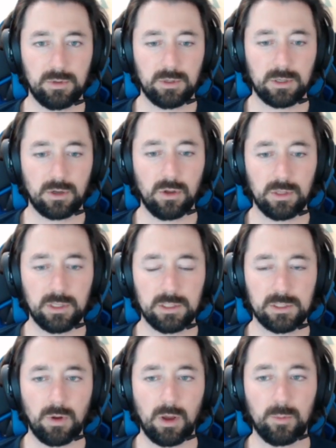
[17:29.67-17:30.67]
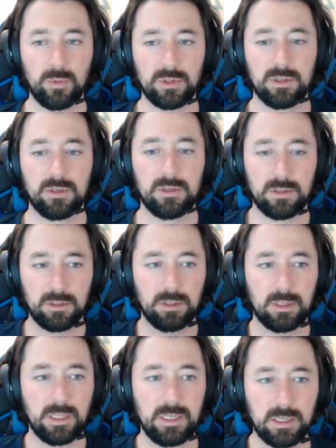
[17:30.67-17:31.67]
call in. So I'll put the
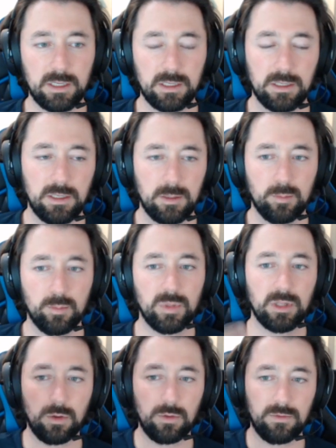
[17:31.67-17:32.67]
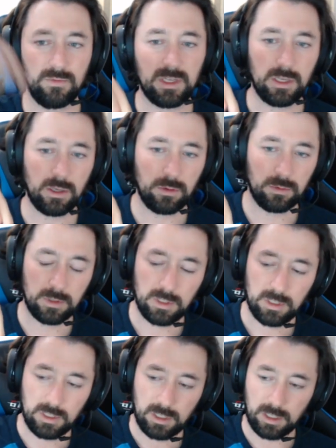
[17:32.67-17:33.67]
link below the video,
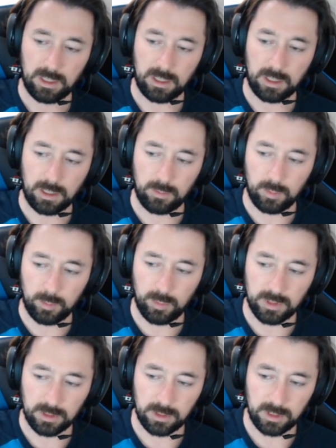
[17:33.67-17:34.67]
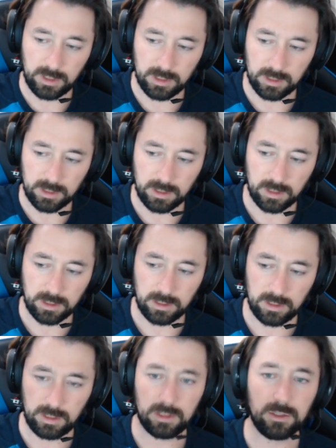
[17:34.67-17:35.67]
and I will put the link
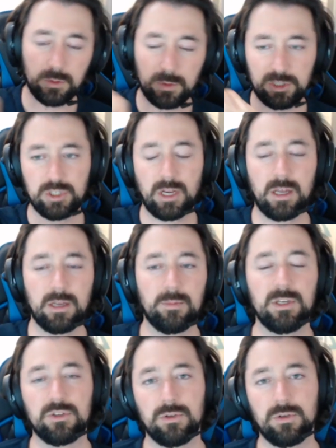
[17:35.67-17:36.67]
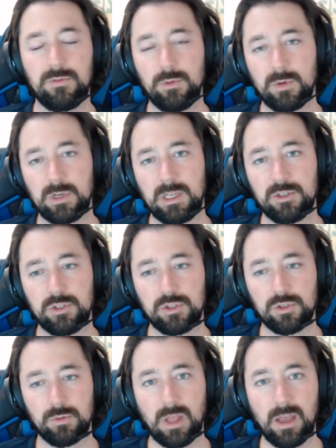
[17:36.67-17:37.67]
in the Twitch chat. Make sure if you want to catch the
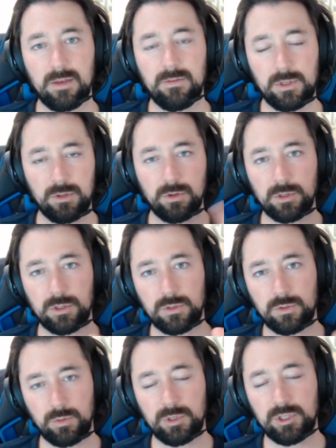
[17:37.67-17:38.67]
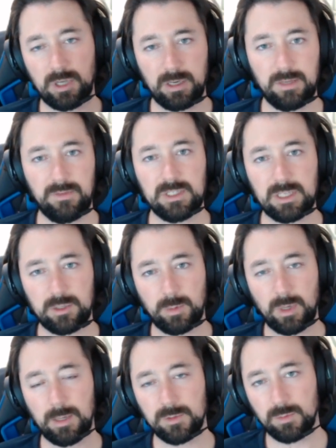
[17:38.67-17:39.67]
show live that you go to
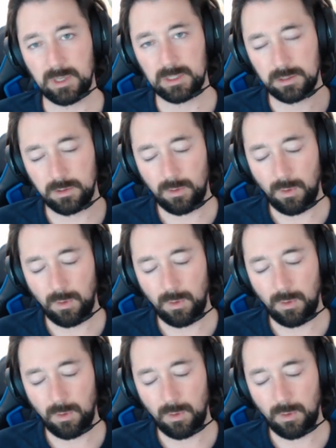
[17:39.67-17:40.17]
twitch.tv/mygamesweldon.